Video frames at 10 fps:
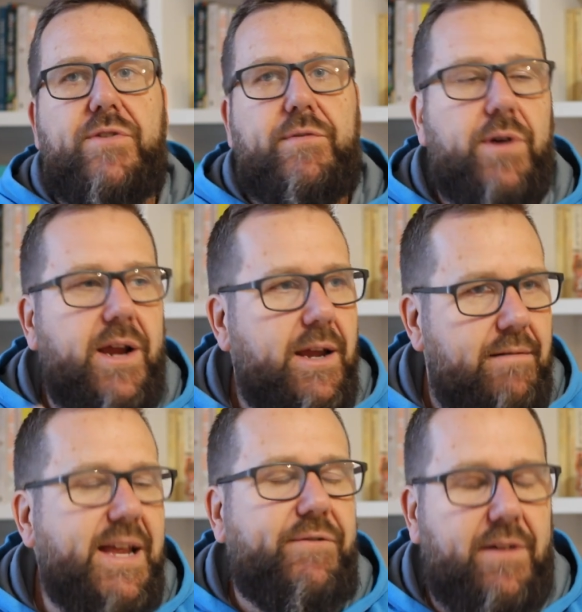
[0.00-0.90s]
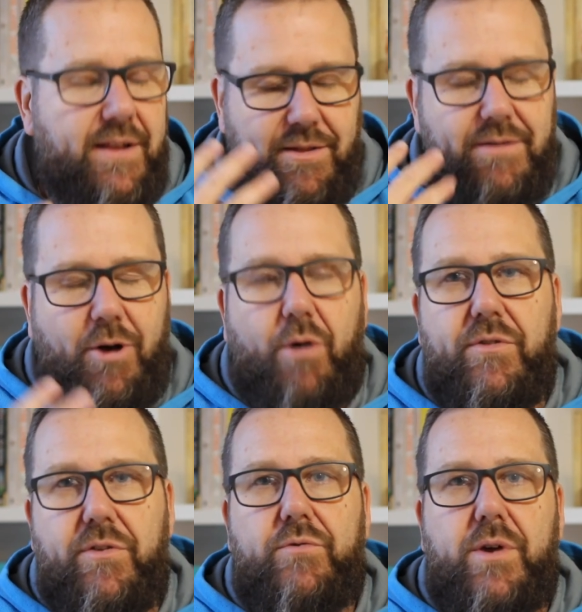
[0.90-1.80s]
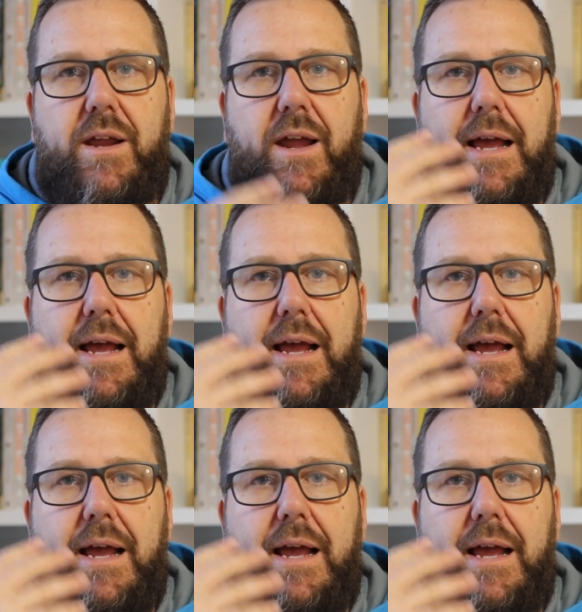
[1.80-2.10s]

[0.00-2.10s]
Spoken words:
three, definitely of the three,